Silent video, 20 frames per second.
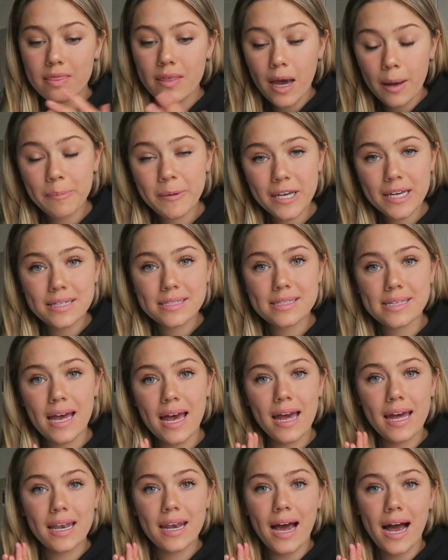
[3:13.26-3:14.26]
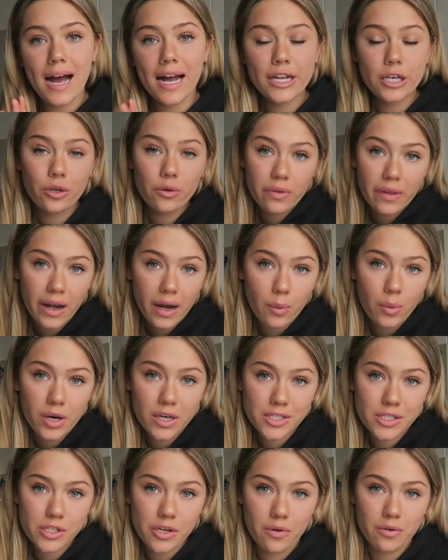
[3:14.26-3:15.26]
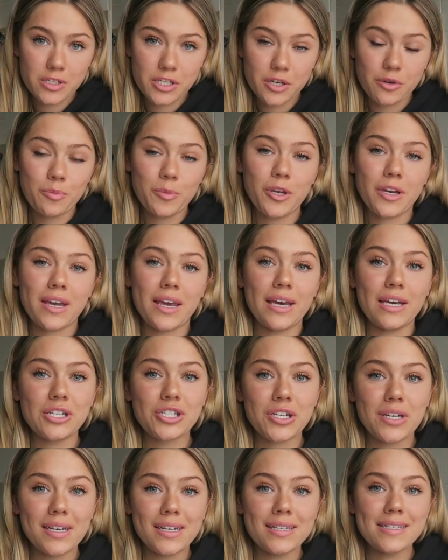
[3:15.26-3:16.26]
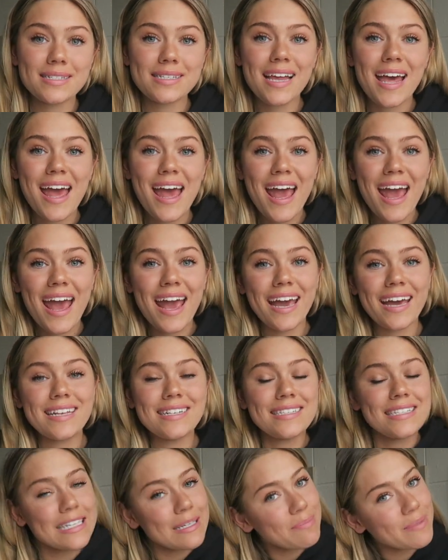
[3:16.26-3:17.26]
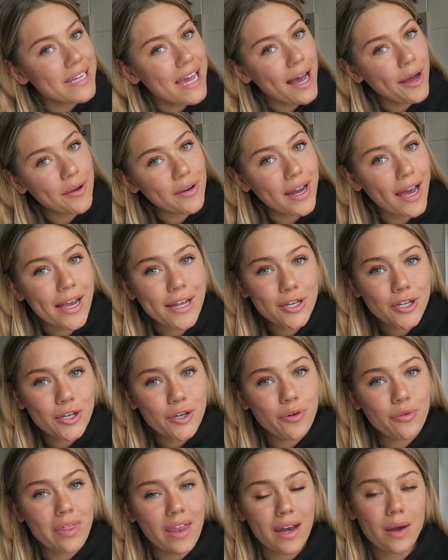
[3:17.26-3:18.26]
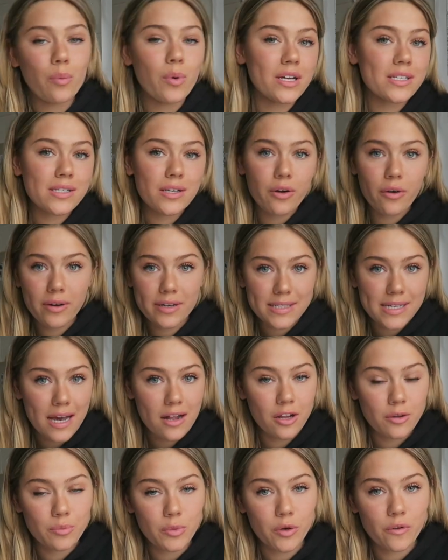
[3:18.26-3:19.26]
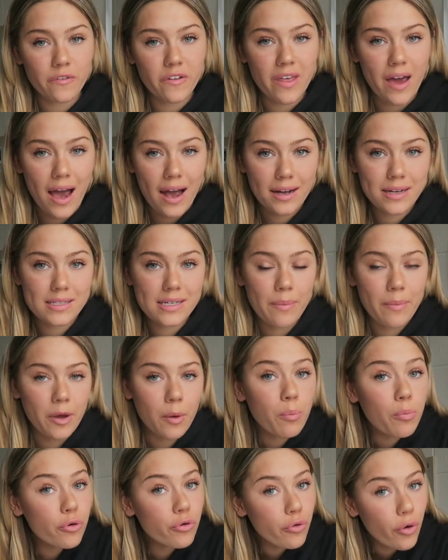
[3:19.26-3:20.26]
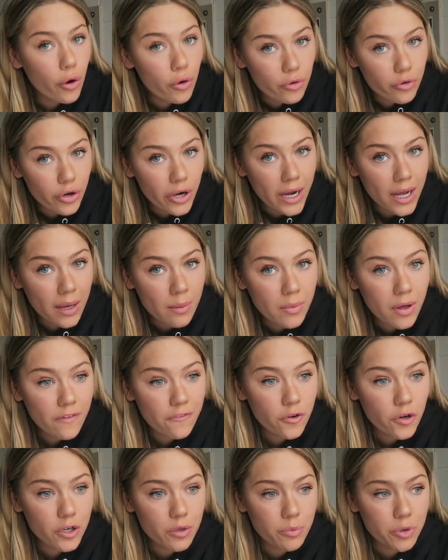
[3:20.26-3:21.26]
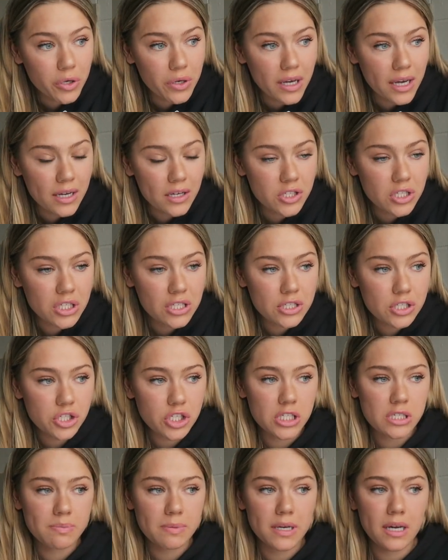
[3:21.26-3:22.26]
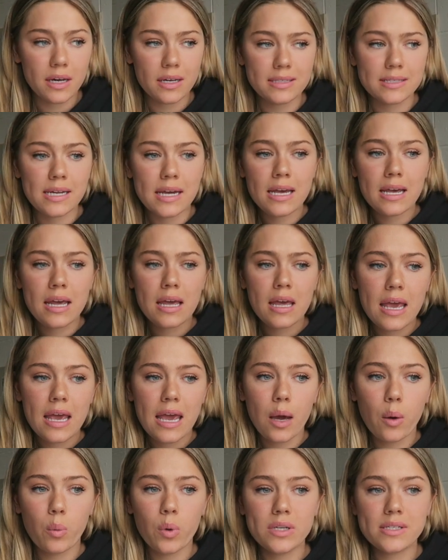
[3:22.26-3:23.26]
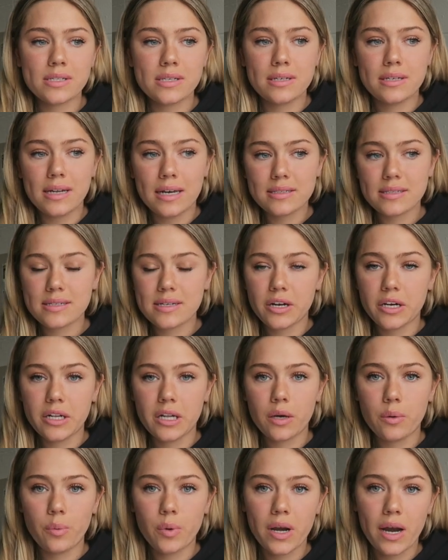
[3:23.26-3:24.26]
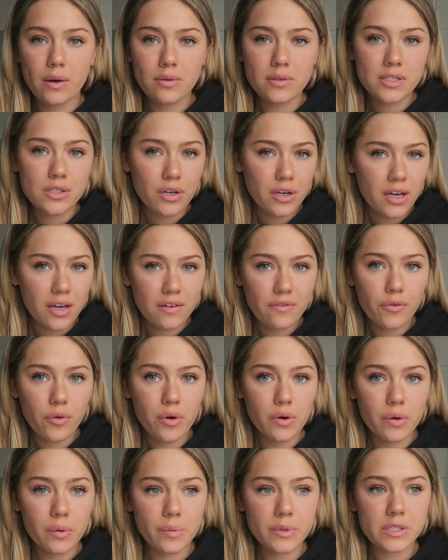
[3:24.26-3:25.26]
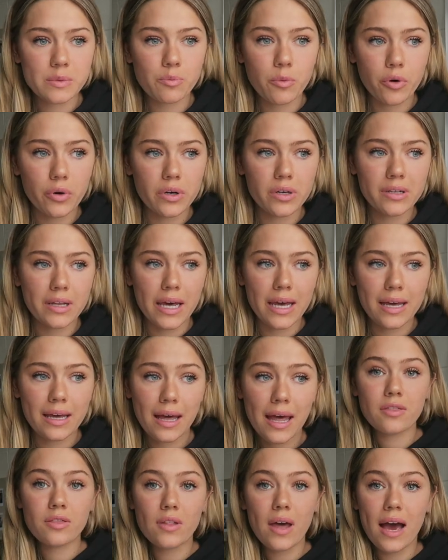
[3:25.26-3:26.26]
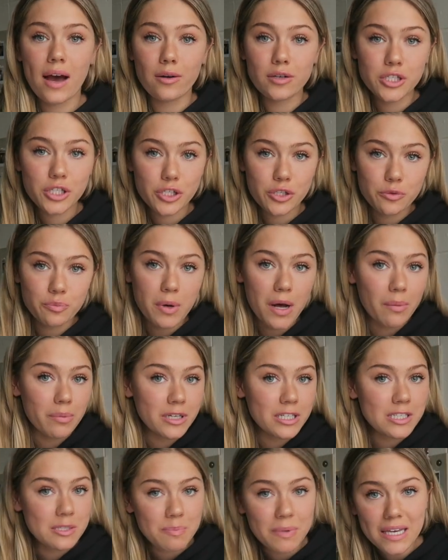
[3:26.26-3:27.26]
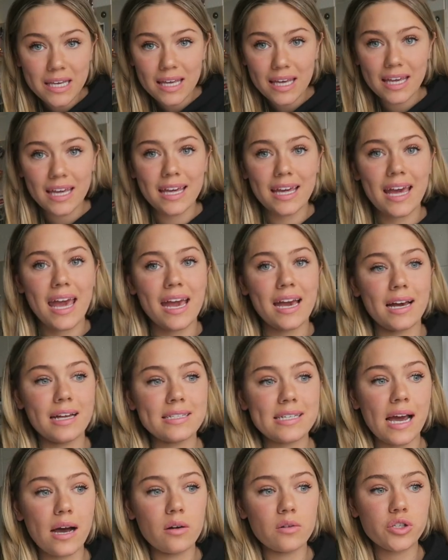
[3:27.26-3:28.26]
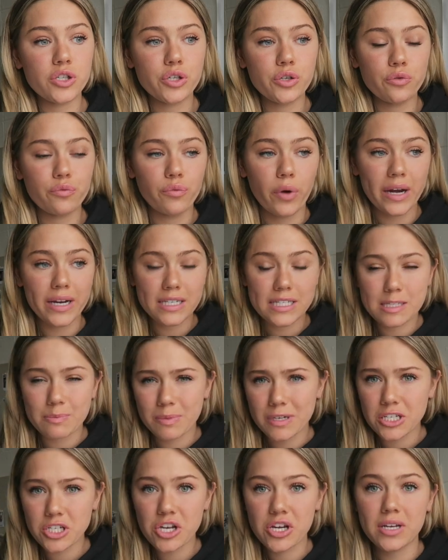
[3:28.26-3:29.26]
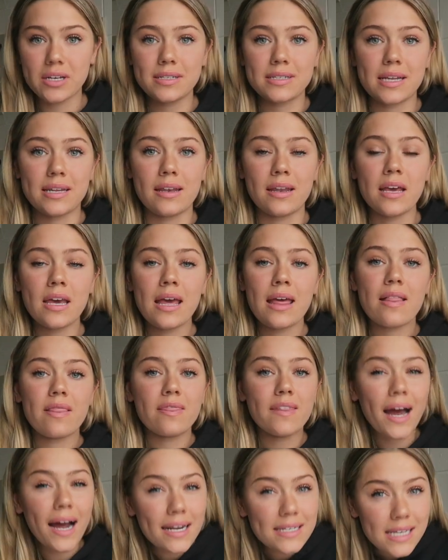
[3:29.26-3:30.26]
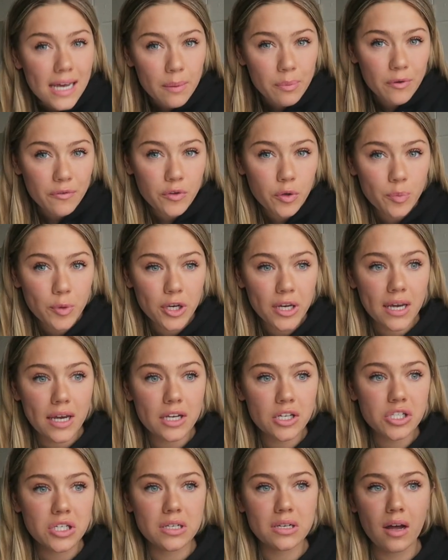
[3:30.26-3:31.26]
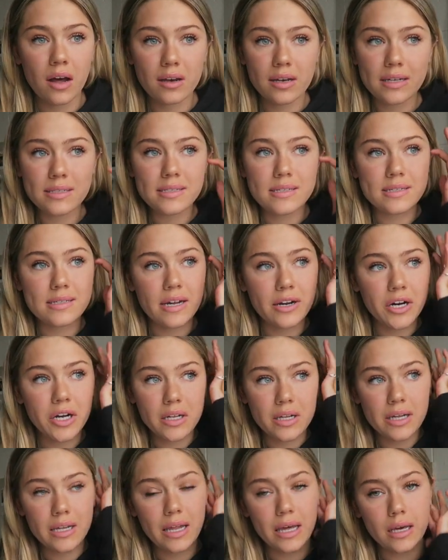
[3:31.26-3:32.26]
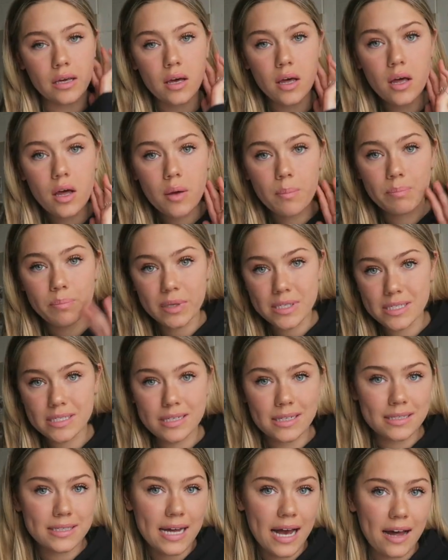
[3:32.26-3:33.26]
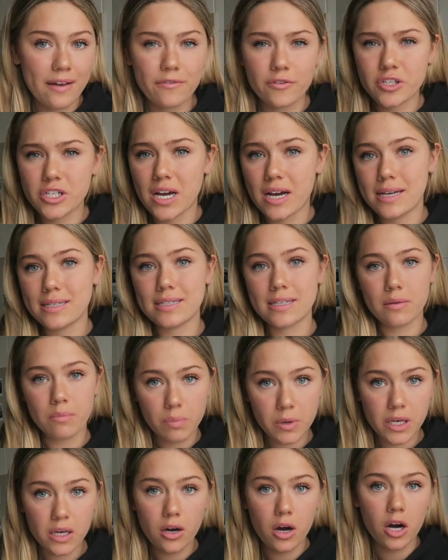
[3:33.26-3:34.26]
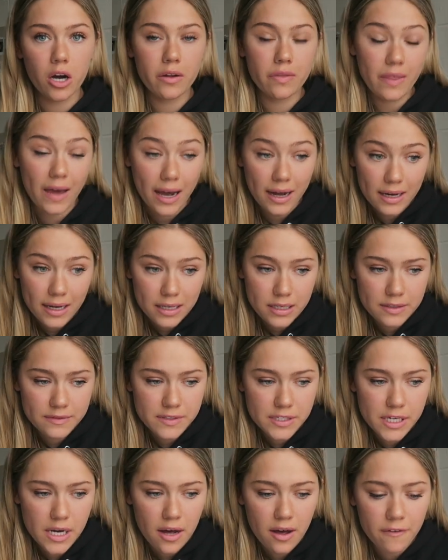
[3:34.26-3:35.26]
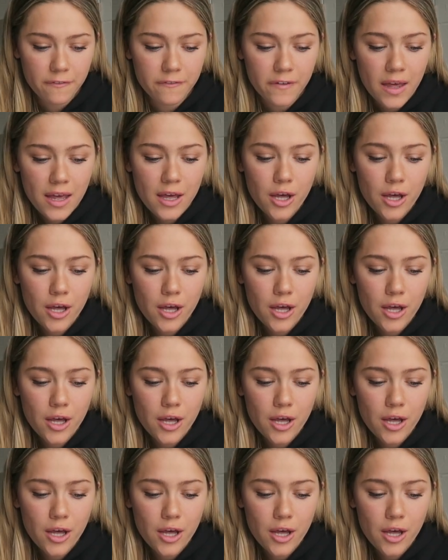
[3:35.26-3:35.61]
That being said, I knew that I wanted to go into communications, and deep down I knew that I wasn't going to LMU for the academic program for communications just because it wasn't necessarily what I was looking for. It was more like how to do public speaking and how to write speeches and that type of communication, not necessarily like business, advertising, PR, that kind of stuff.